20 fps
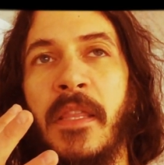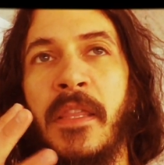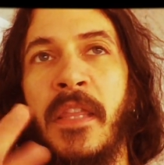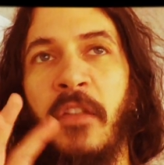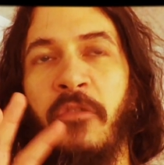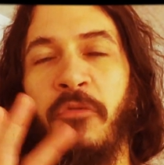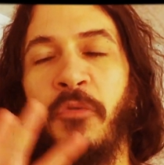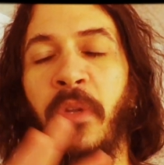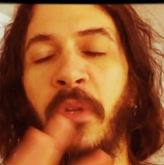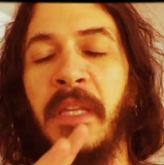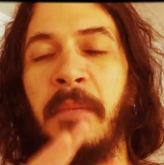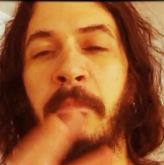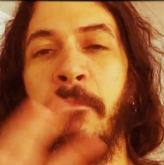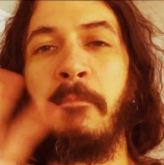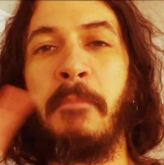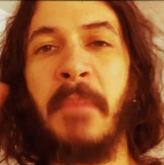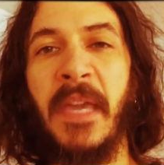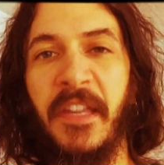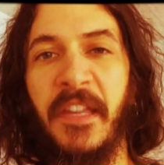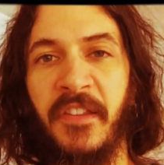this really
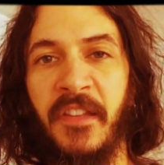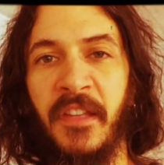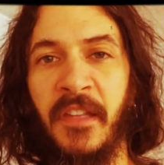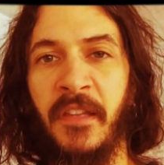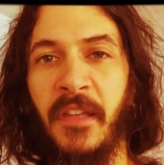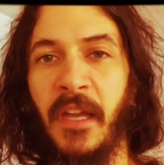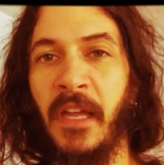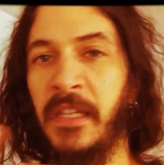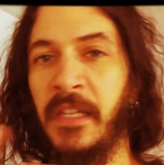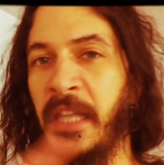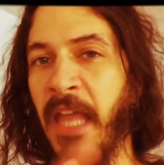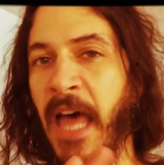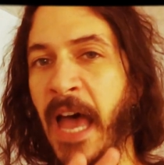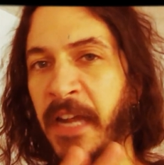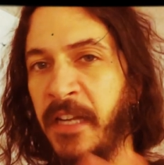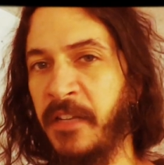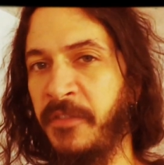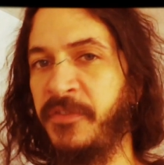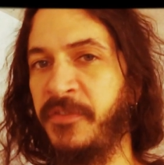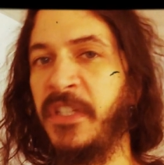mixes a
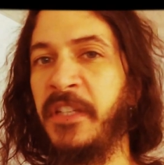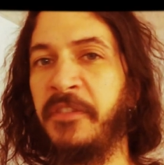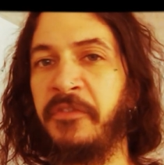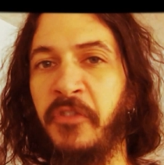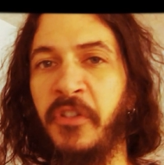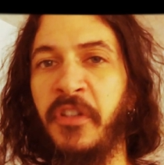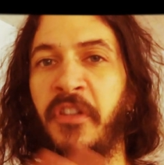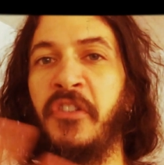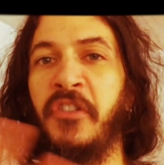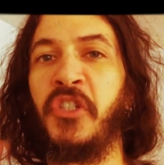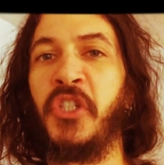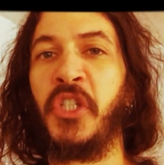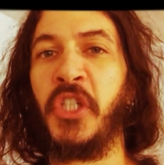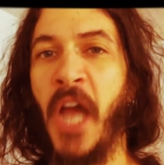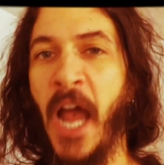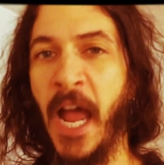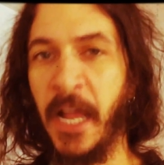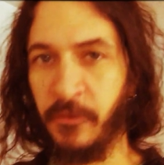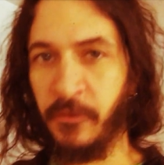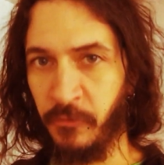lot of different
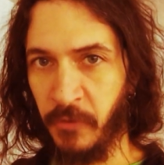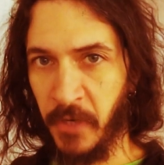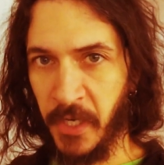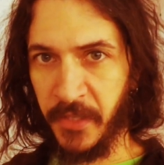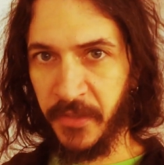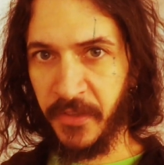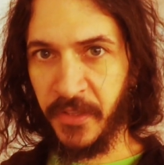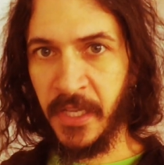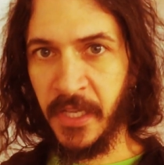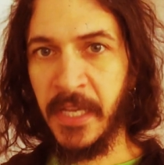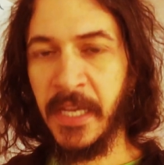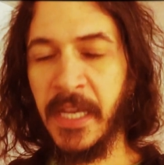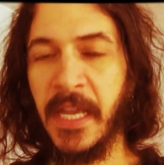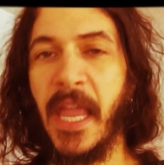genres